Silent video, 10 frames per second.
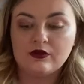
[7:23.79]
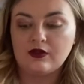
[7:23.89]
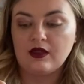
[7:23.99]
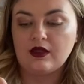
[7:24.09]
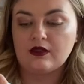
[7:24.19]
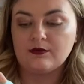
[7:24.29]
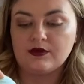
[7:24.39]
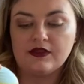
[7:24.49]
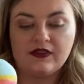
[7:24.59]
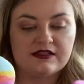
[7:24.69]

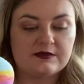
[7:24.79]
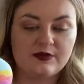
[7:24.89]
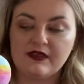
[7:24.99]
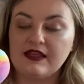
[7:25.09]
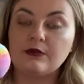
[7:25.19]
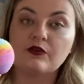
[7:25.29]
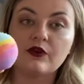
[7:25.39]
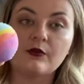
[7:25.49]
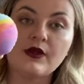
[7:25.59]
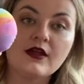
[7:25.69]
and they didn't put the labels on,
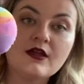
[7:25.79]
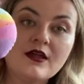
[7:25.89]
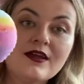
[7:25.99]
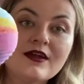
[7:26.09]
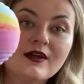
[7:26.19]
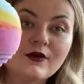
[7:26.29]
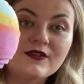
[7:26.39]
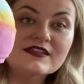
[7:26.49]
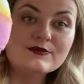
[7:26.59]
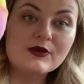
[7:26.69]
but I got
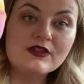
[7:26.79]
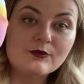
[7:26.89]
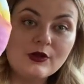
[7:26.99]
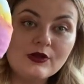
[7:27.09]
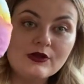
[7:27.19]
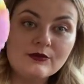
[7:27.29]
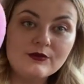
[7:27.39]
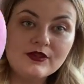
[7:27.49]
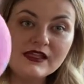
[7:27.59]
this bath bomb.